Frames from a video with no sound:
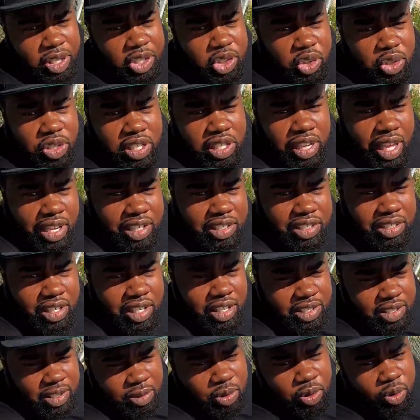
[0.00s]
Make sure you like,
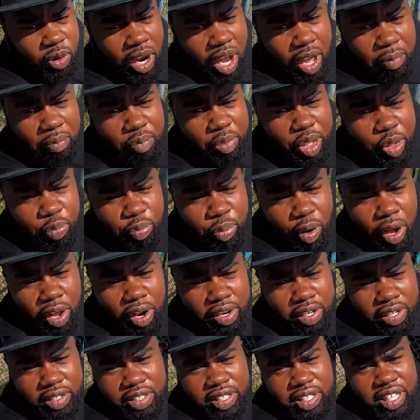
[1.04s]
share, and subscribe and be a
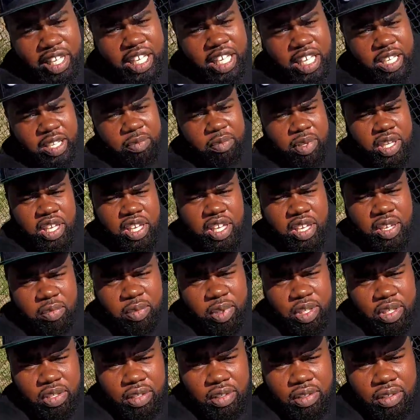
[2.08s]
part of the team, you
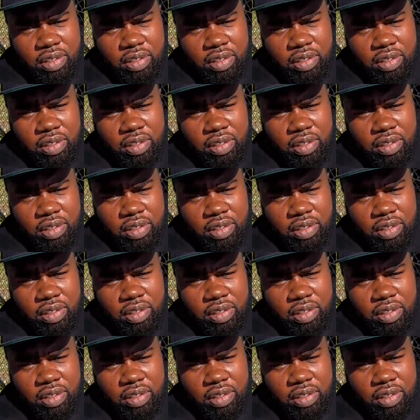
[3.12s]
hear me?